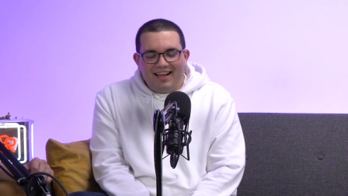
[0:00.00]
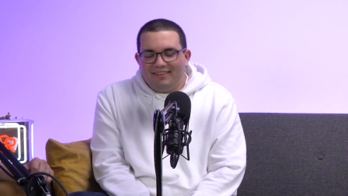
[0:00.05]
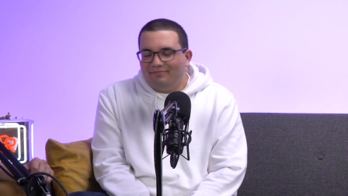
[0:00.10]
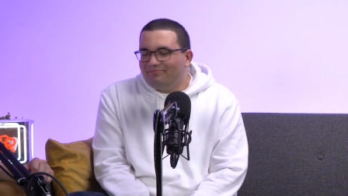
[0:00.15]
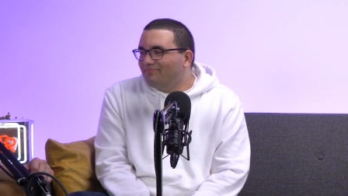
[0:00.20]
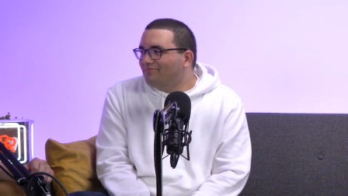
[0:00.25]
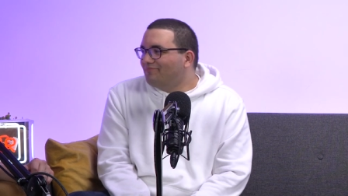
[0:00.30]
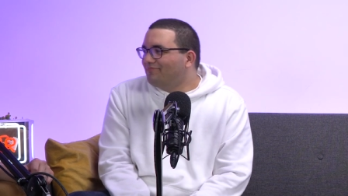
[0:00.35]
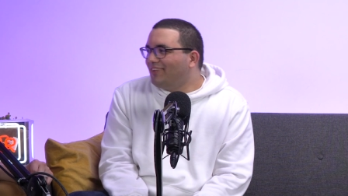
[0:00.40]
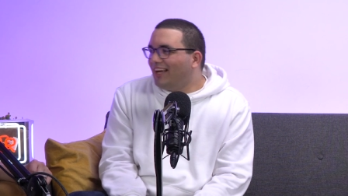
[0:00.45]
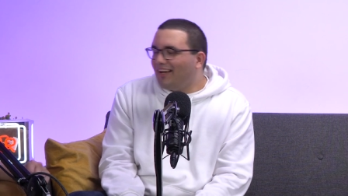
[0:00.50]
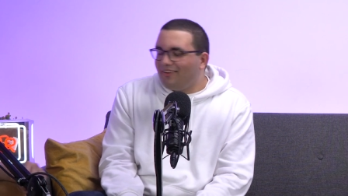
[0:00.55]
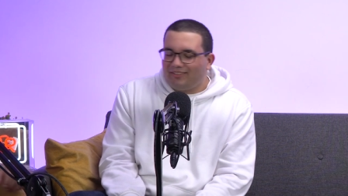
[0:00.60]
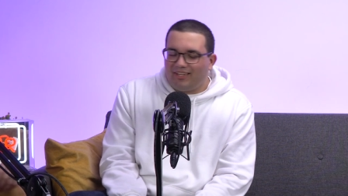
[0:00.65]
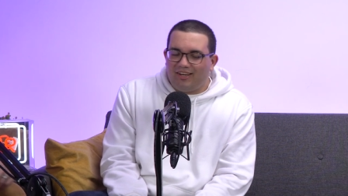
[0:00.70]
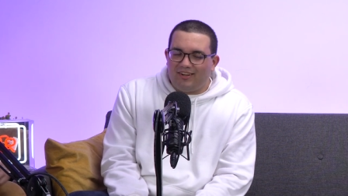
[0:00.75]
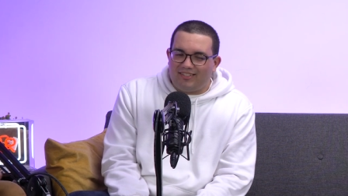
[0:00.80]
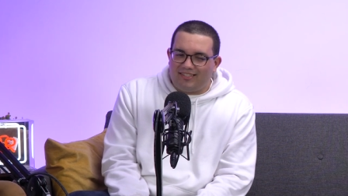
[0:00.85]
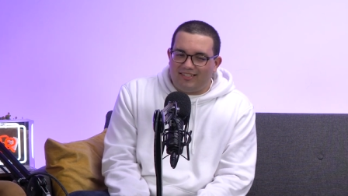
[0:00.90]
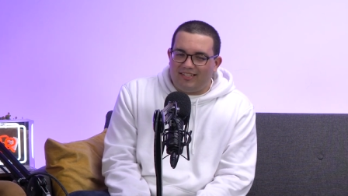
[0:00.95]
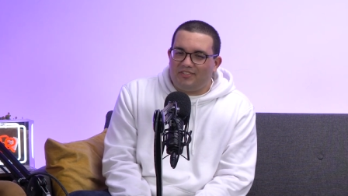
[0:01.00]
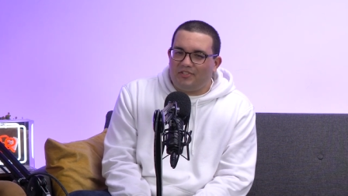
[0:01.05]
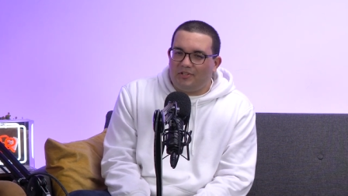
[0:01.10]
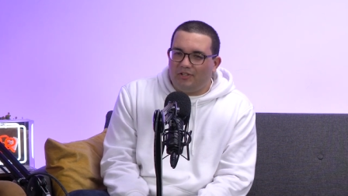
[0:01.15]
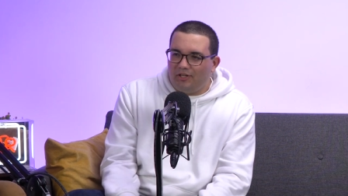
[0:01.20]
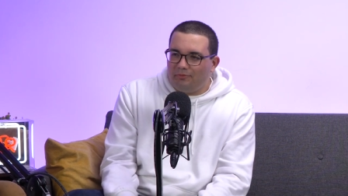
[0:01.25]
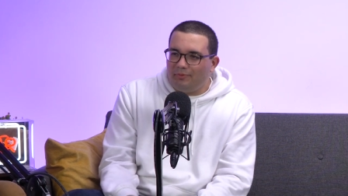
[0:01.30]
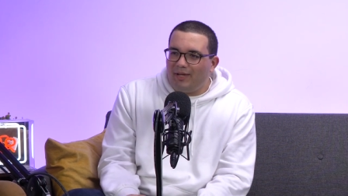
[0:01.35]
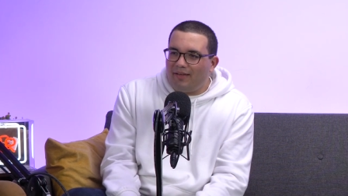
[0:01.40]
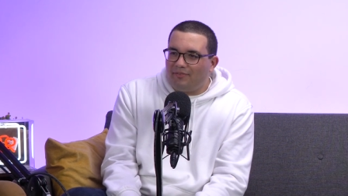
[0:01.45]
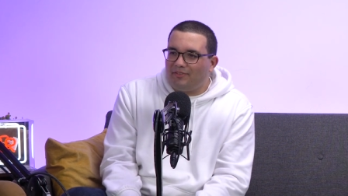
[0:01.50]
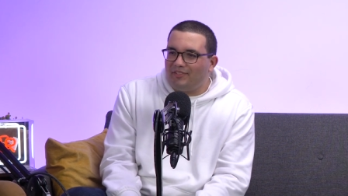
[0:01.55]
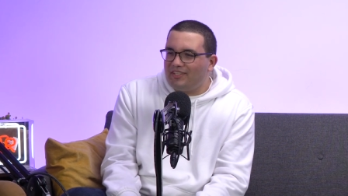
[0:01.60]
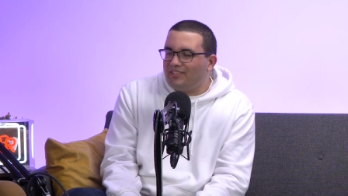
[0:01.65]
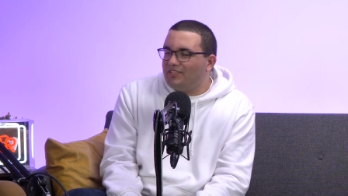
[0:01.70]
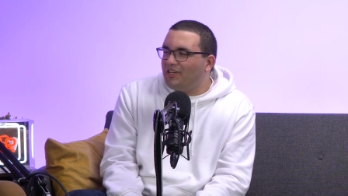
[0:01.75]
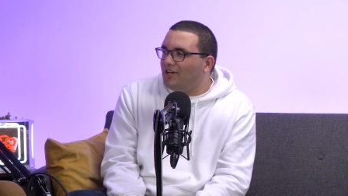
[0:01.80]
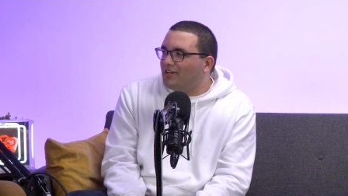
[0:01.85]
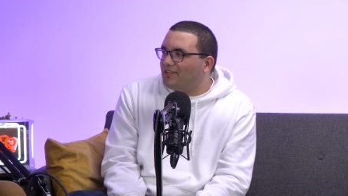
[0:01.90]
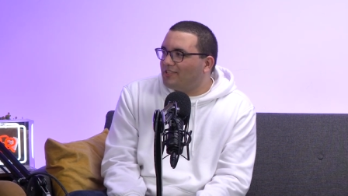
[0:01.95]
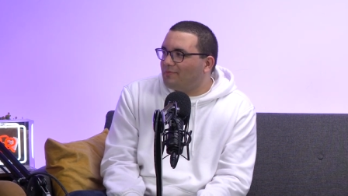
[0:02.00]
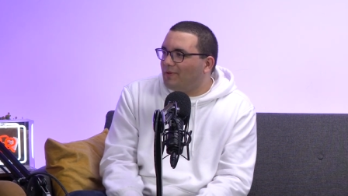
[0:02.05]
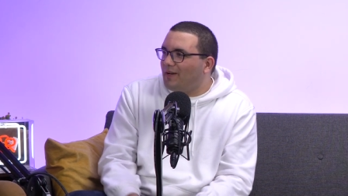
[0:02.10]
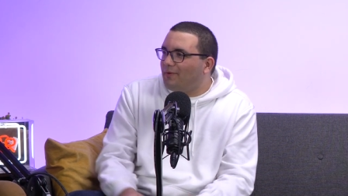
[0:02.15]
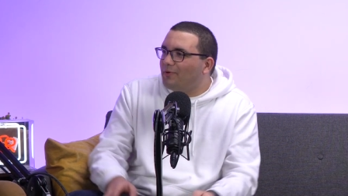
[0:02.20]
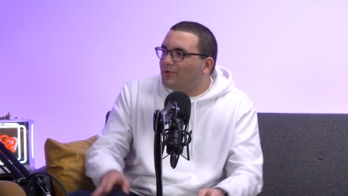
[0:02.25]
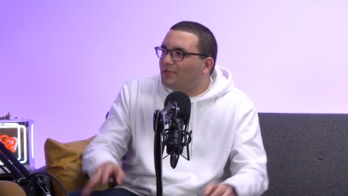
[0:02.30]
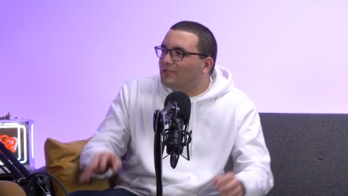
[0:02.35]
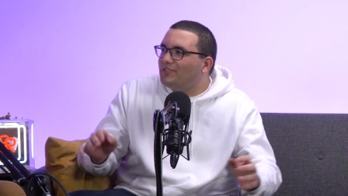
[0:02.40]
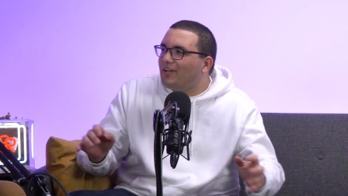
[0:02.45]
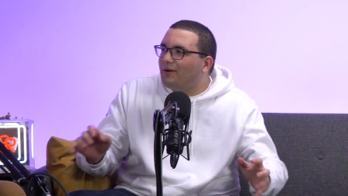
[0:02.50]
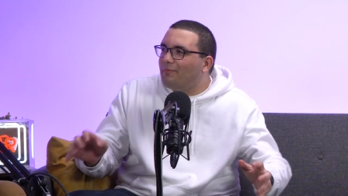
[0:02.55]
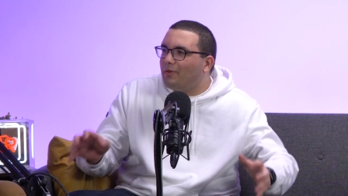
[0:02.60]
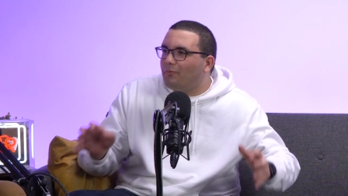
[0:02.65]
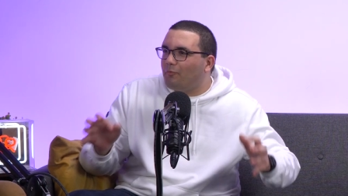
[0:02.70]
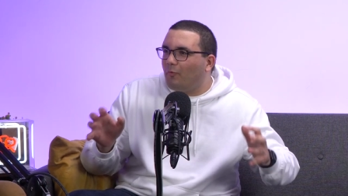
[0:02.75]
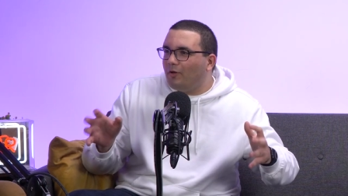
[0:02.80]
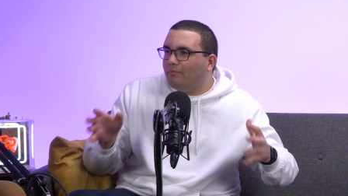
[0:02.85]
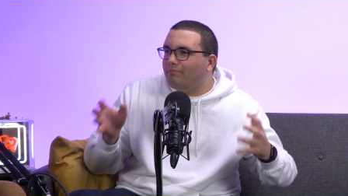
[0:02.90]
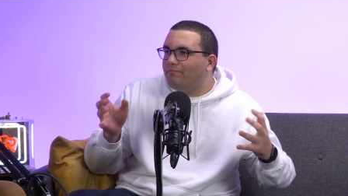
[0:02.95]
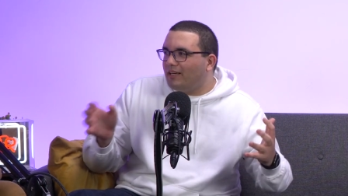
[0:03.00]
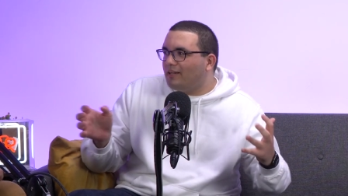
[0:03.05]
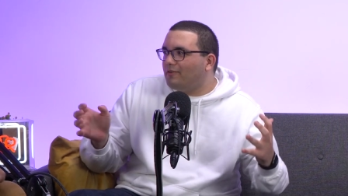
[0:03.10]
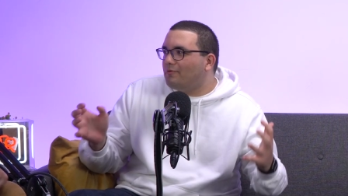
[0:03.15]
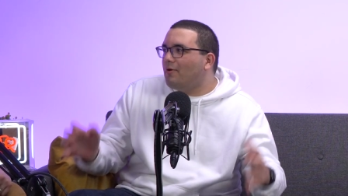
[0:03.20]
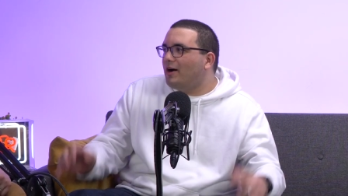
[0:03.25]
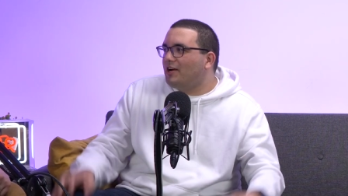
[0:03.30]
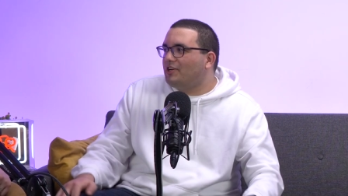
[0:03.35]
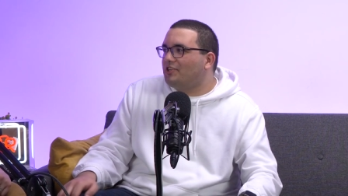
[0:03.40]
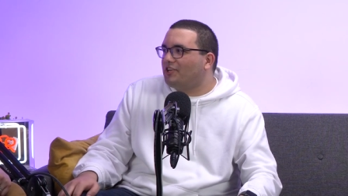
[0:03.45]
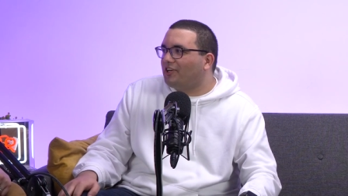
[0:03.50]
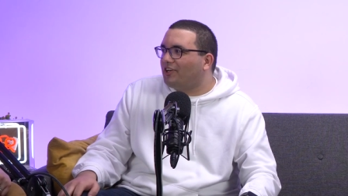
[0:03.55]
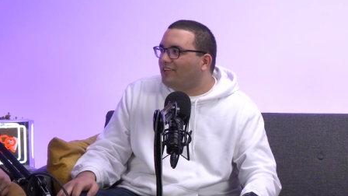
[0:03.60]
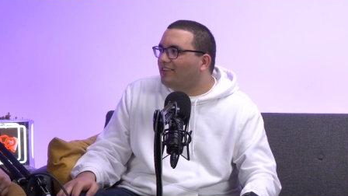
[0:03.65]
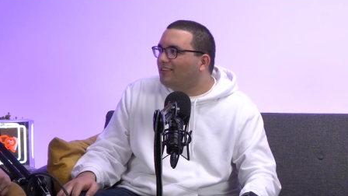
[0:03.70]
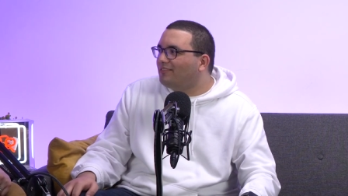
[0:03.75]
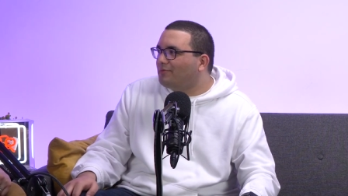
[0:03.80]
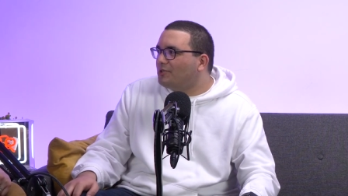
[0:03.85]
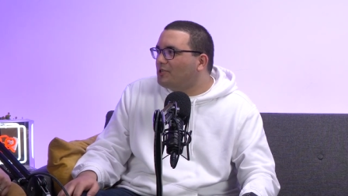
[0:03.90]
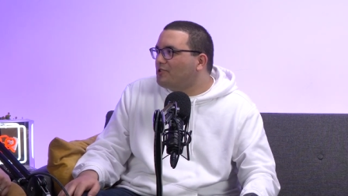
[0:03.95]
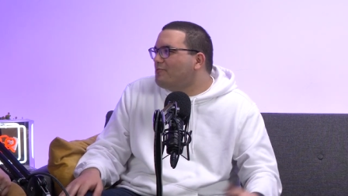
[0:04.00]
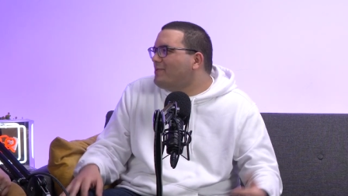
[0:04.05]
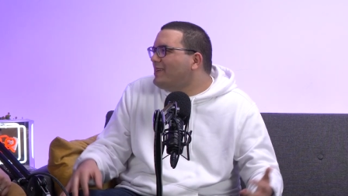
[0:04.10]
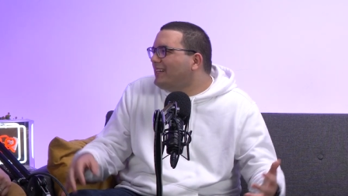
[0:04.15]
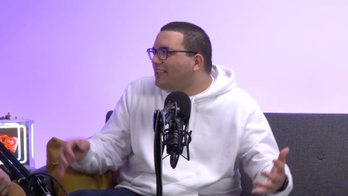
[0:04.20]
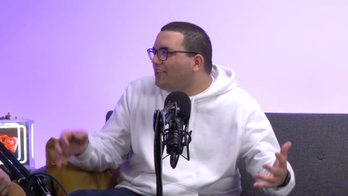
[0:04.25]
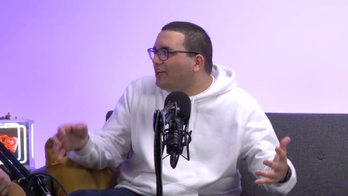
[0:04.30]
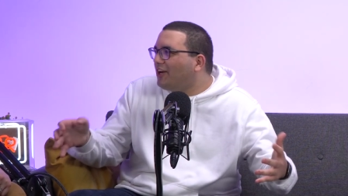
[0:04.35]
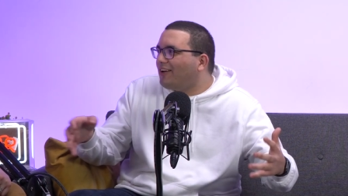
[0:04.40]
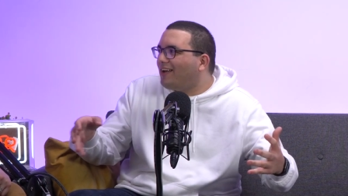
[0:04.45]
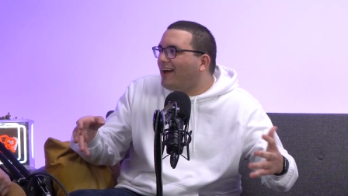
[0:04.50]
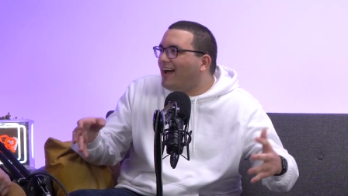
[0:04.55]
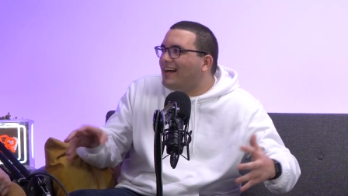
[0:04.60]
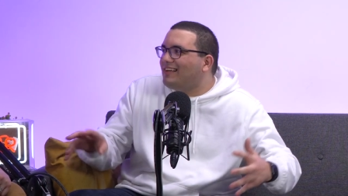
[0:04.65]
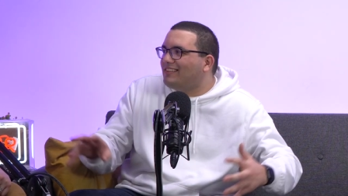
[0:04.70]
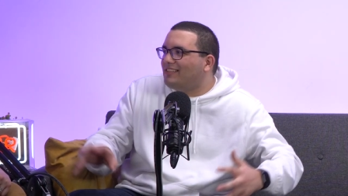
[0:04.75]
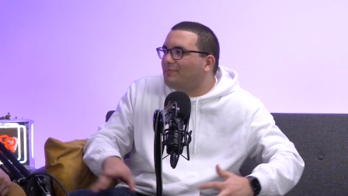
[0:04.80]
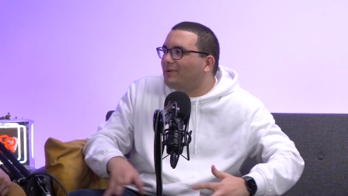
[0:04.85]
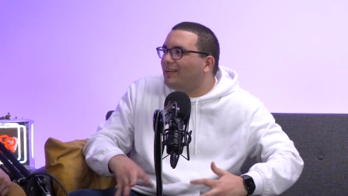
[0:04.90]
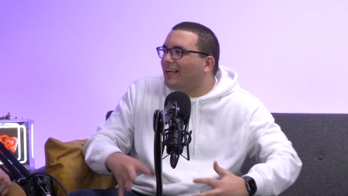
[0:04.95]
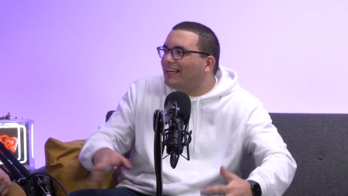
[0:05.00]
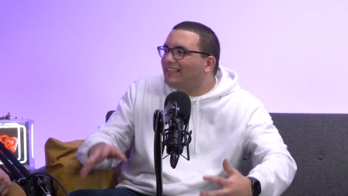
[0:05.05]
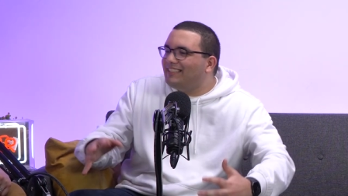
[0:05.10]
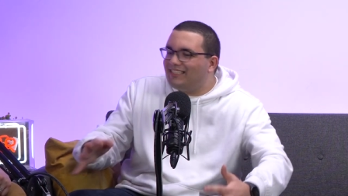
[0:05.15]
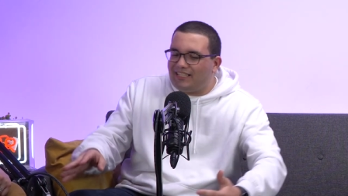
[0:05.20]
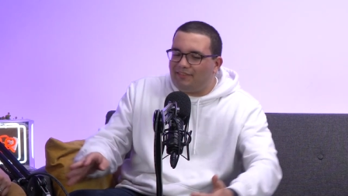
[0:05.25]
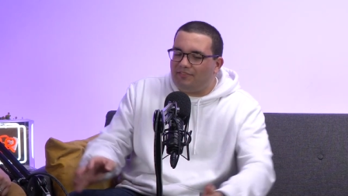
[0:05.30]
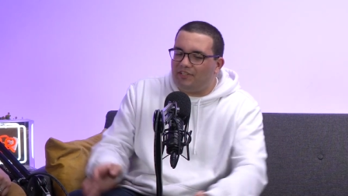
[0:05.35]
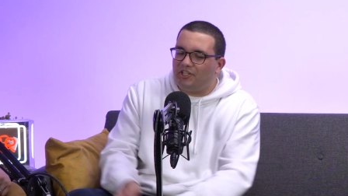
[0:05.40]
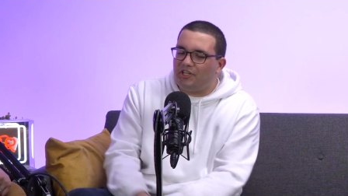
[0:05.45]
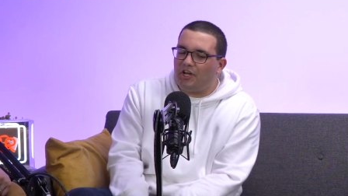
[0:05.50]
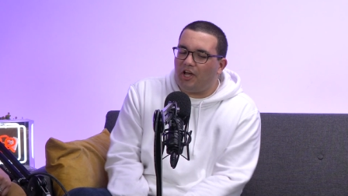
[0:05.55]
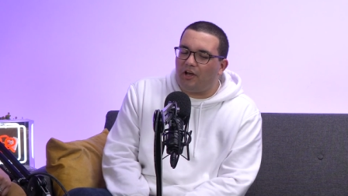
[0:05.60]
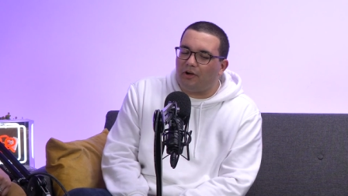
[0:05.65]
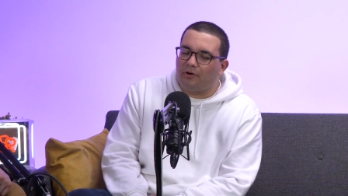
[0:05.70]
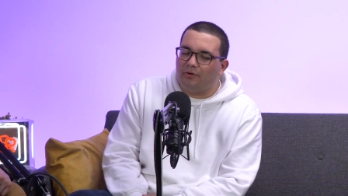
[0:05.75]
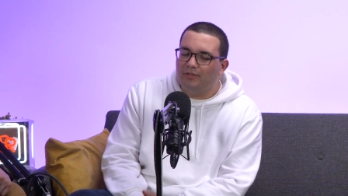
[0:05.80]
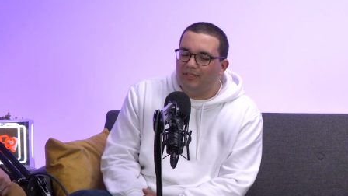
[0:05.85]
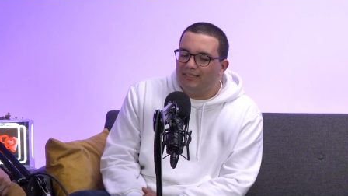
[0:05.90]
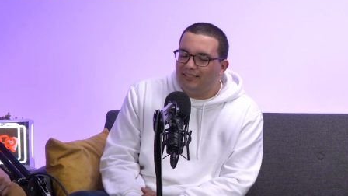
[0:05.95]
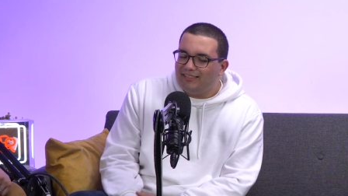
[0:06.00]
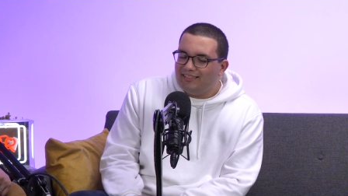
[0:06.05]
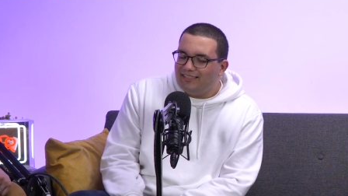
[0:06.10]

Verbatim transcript: um, now, guys, there's a lot we have to discuss, but I want to start with one big question, which really you got to ask about any TV show.